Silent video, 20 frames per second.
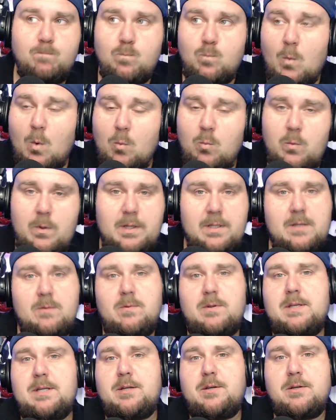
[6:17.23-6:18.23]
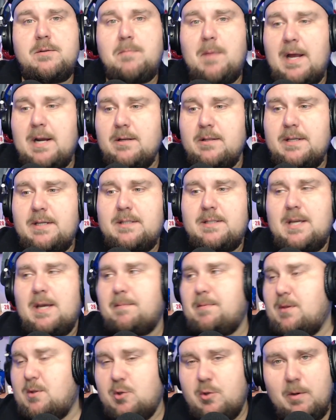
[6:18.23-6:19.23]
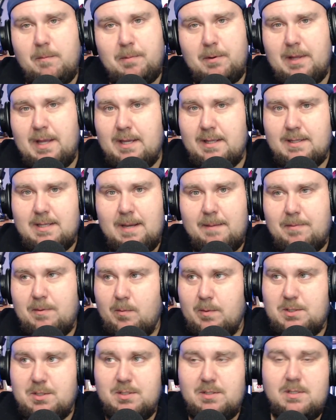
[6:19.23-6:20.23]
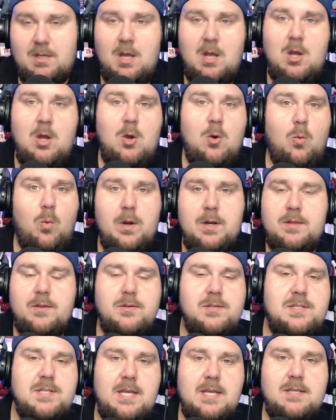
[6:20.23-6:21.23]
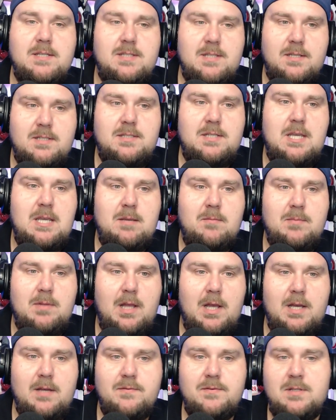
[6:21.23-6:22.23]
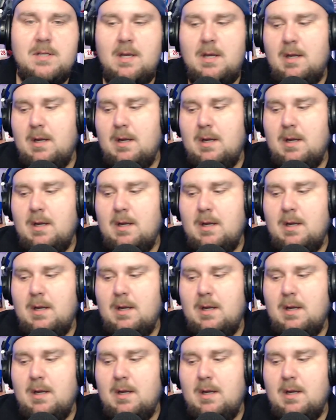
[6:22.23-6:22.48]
really, really good minor league depth, AAA depth, which is one of those things this team loves.